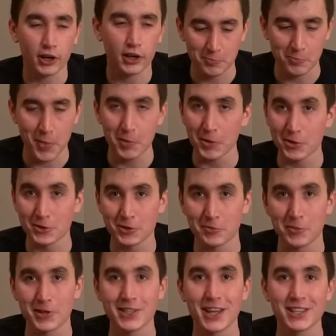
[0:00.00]
maybe use some
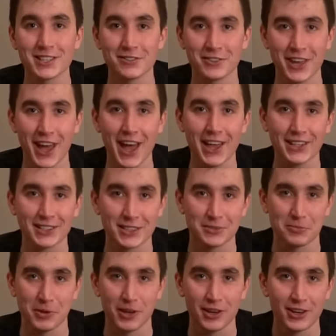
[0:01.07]
intensive tasks,
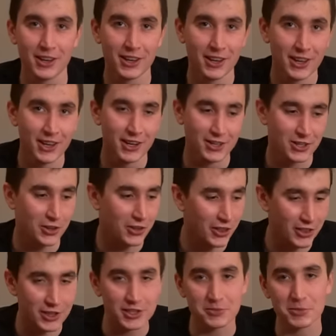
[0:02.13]
but show
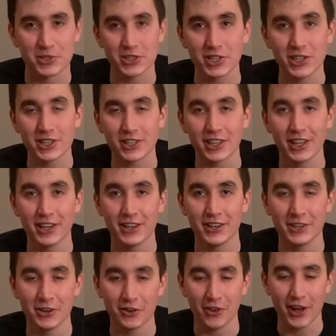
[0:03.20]
that this machine can
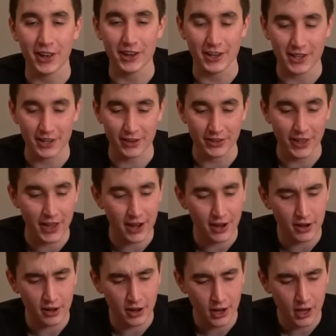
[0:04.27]
do it right here and
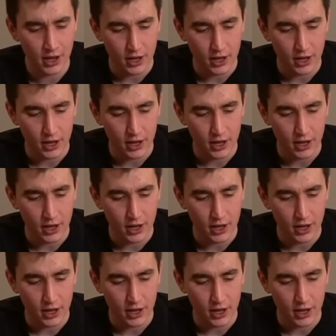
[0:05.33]
there.